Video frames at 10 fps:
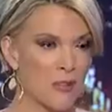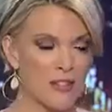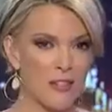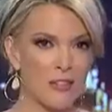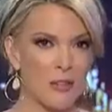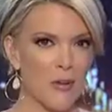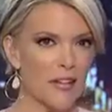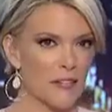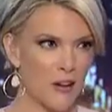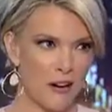presidential
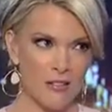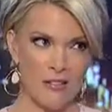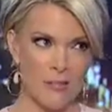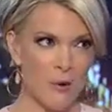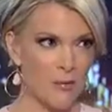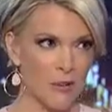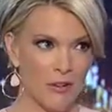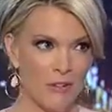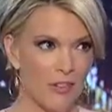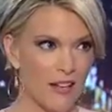debates, your heart starts pumping a
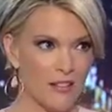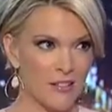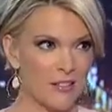little faster.